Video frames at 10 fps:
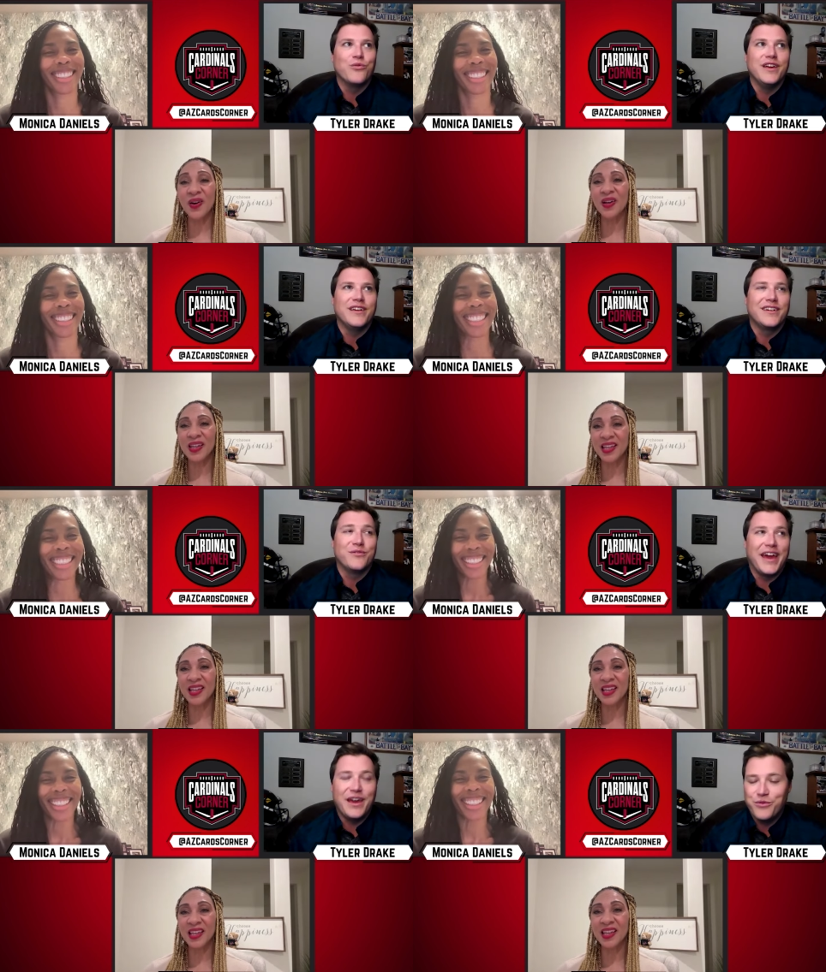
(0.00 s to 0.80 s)
Speaker 1: eight week
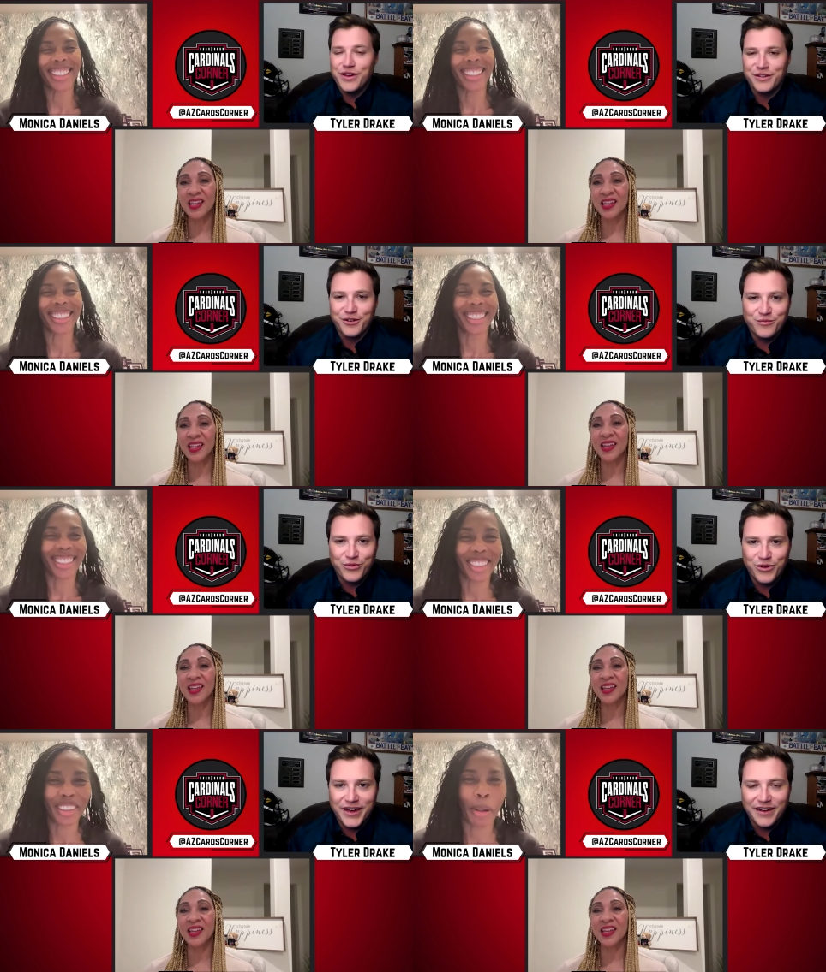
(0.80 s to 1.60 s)
eight week year old
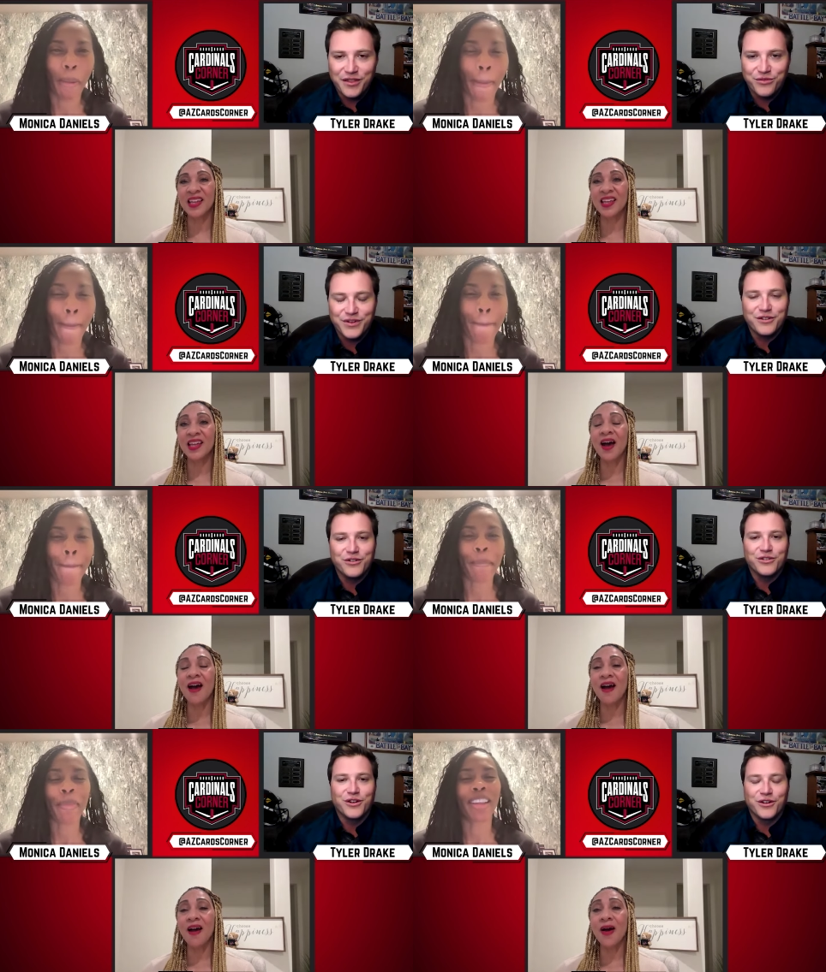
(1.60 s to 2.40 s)
boy and a three year
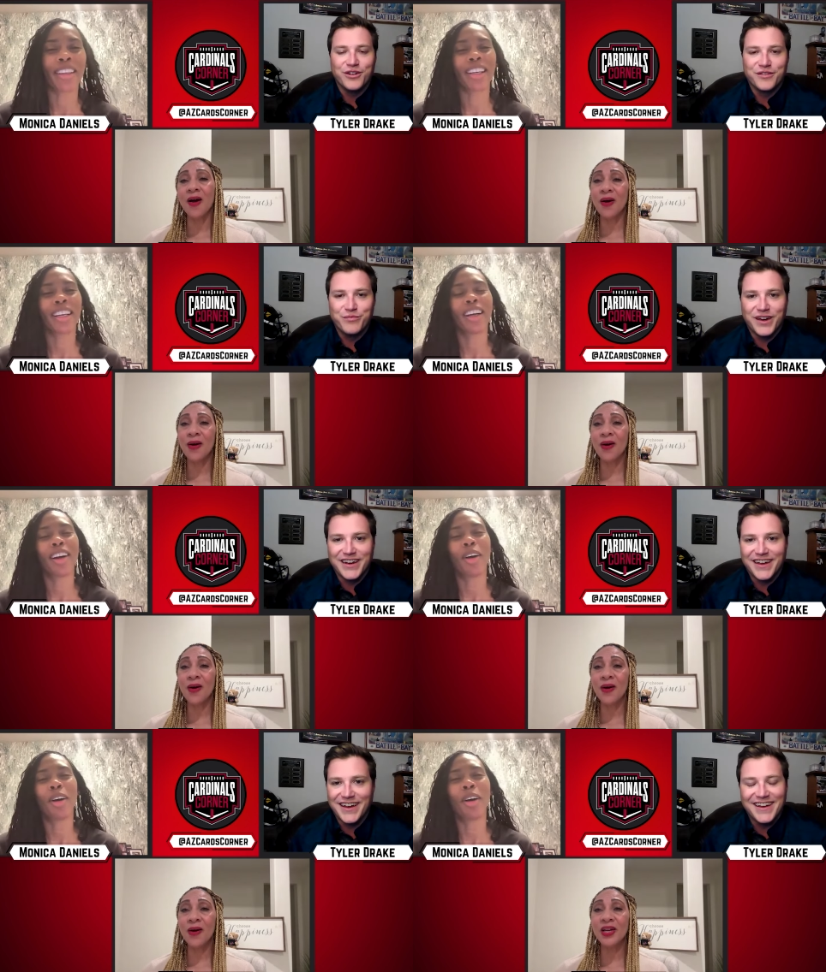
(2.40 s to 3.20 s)
old girl. Oh.
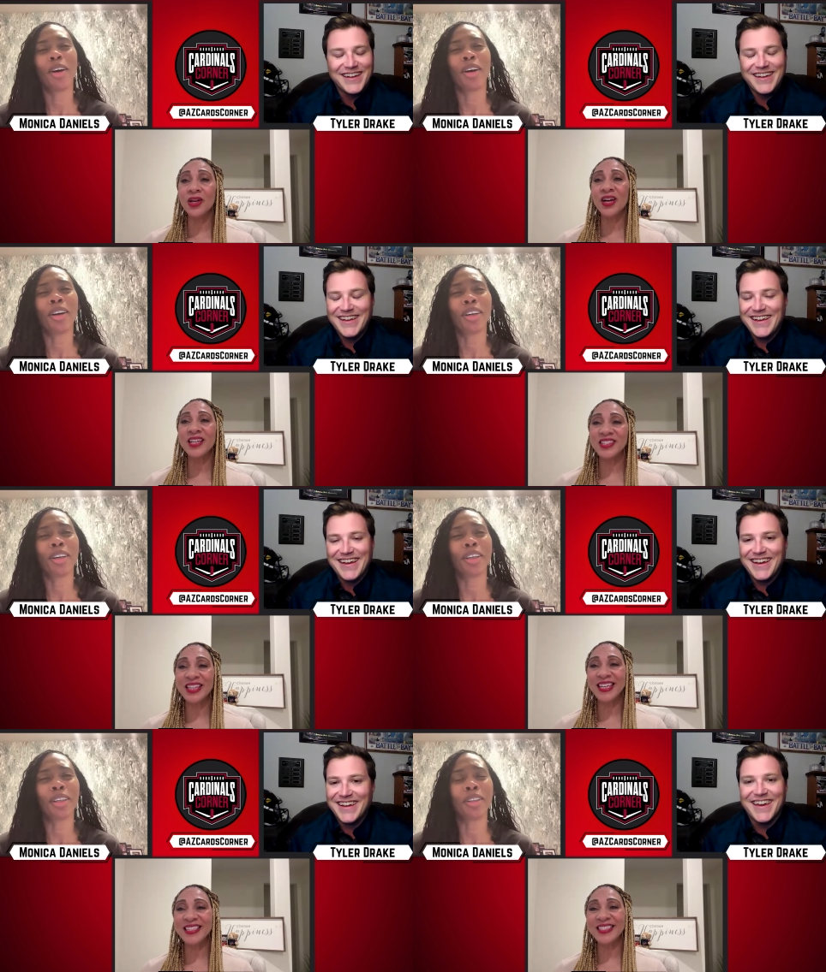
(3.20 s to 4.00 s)
But uh,
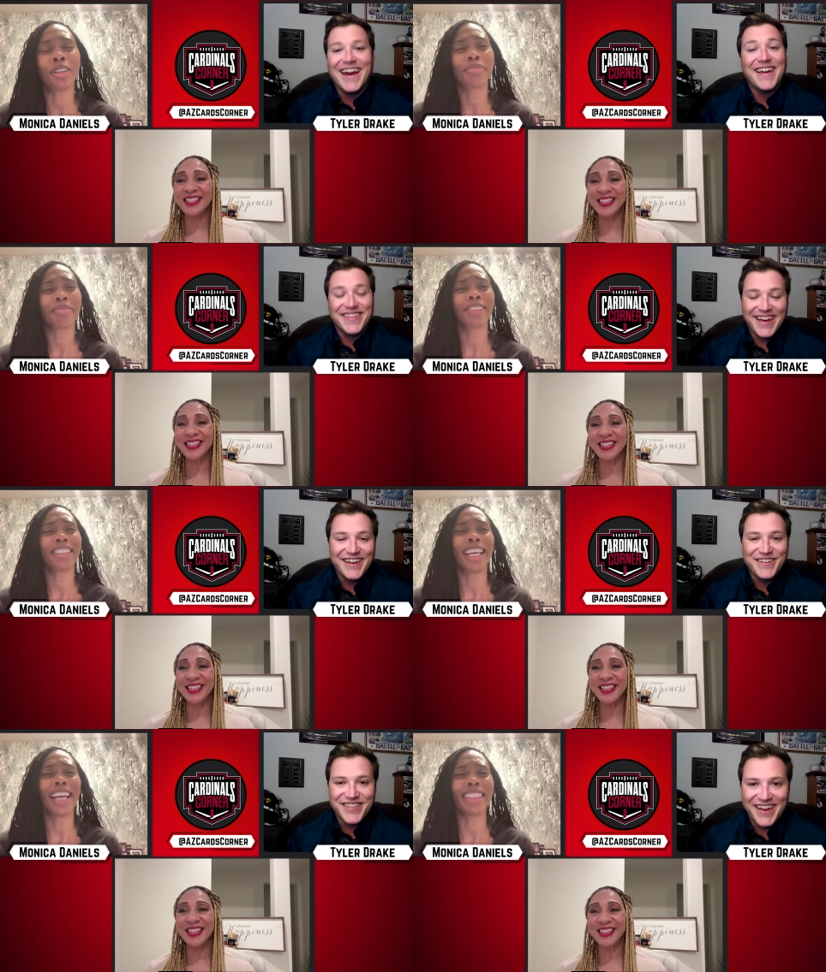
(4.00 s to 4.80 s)
congratulations! Yeah, thank
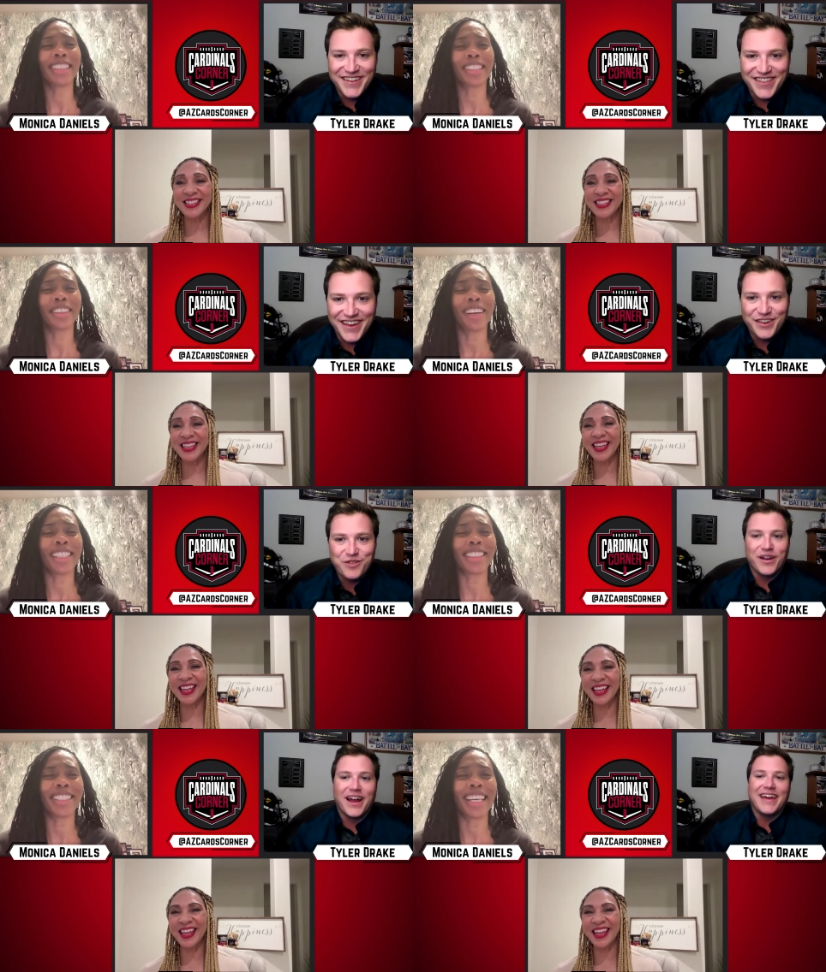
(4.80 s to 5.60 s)
you, thank you, thank you.
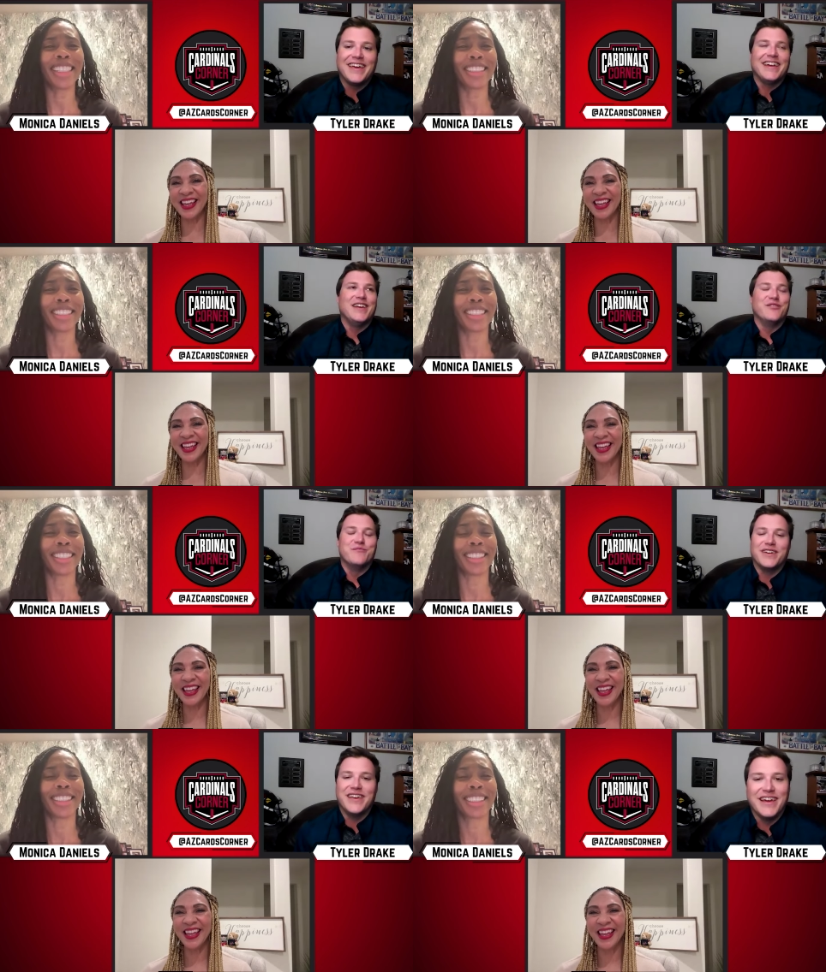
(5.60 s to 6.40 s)
But I can't even
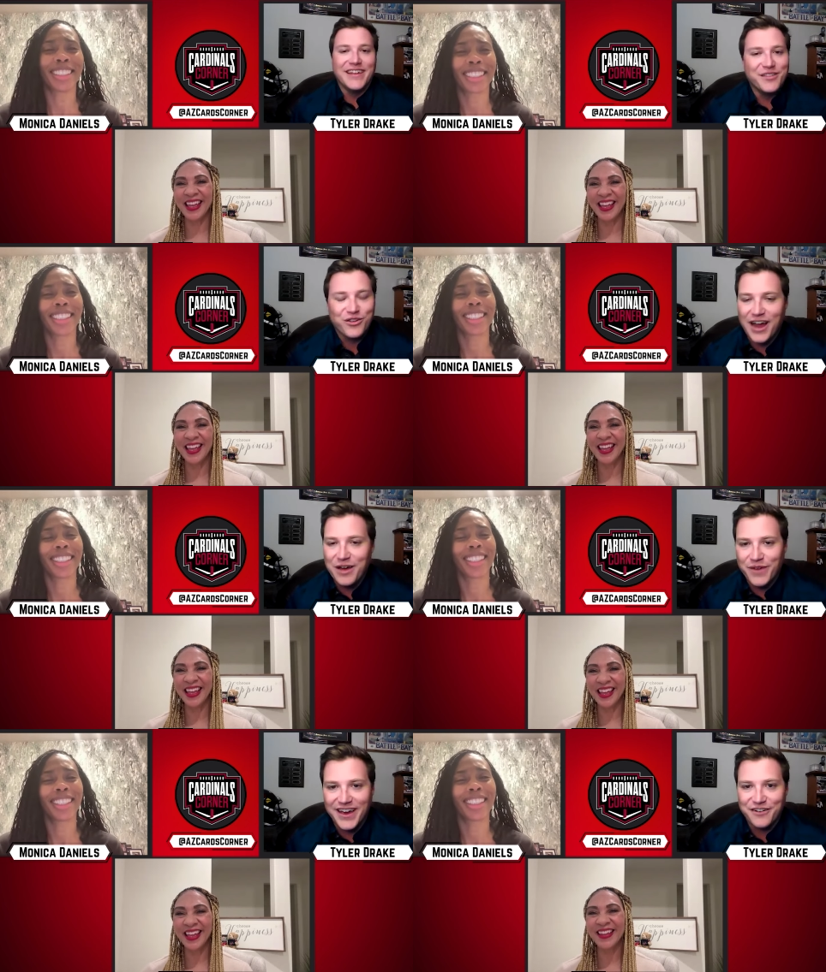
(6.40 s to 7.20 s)
begin to wrap
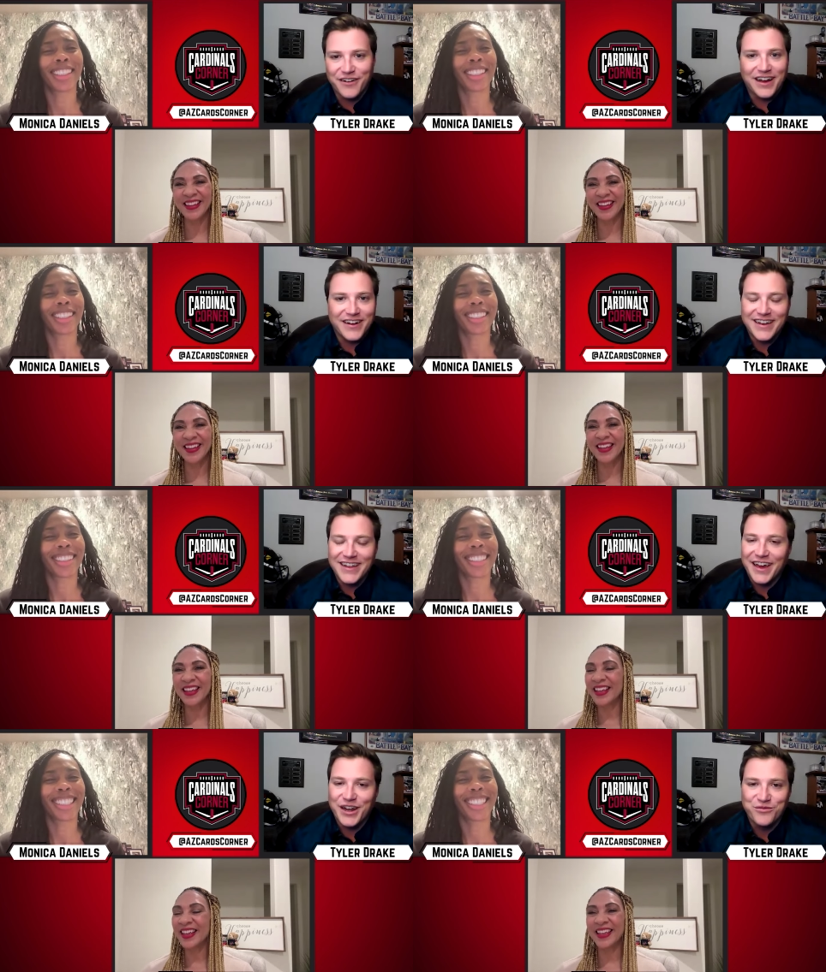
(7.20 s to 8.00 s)
my head around any
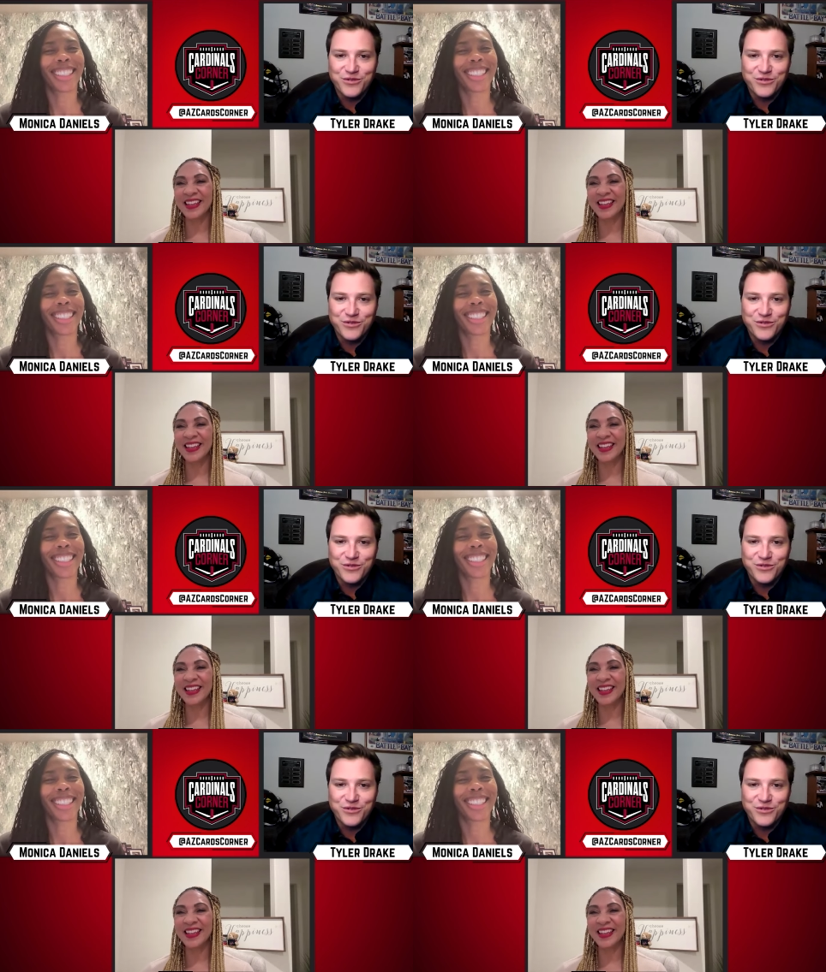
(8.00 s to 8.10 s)
kind of